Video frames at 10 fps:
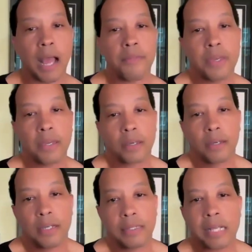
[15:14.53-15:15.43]
I think
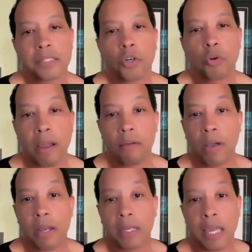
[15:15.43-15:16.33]
that's a great
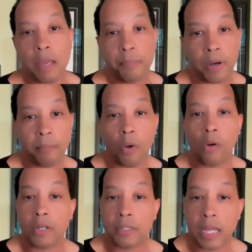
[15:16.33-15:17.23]
way to keep them
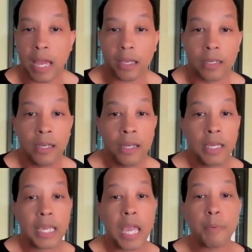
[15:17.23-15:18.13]
on deck,
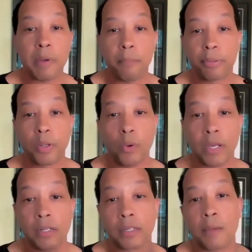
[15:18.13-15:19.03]
keep them
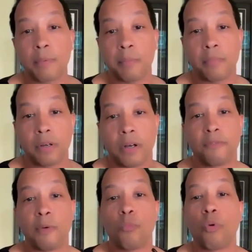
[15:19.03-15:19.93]
employed, keep them
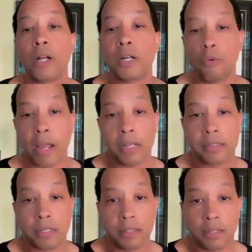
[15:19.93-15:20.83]
from running away
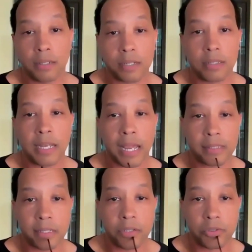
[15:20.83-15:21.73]
to the
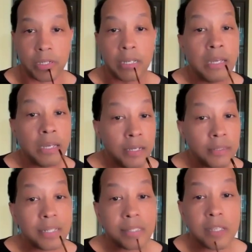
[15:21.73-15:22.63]
next industry.
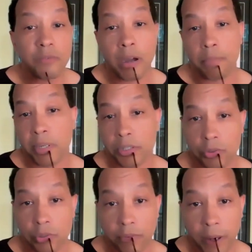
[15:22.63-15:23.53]
This is very
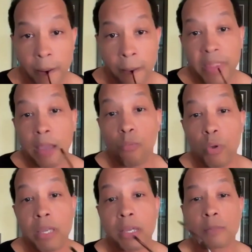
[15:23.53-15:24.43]
mission driven. And
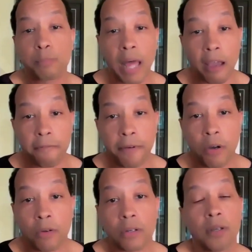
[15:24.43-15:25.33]
we as Black
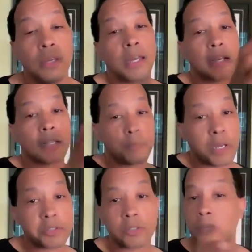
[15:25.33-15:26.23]
folk, and
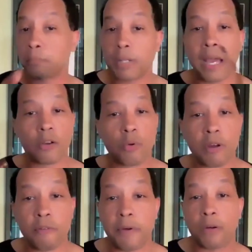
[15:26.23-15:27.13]
especially Black
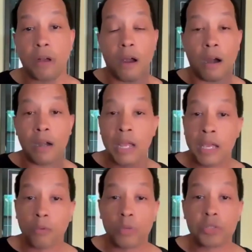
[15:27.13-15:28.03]
queer folk are,
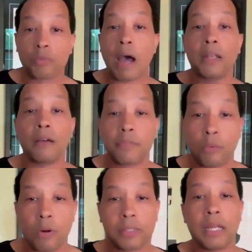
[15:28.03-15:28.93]
which is why I love the
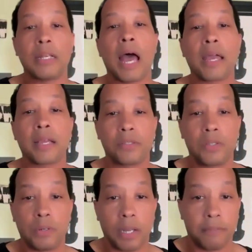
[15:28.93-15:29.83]
work that NAAIA is doing.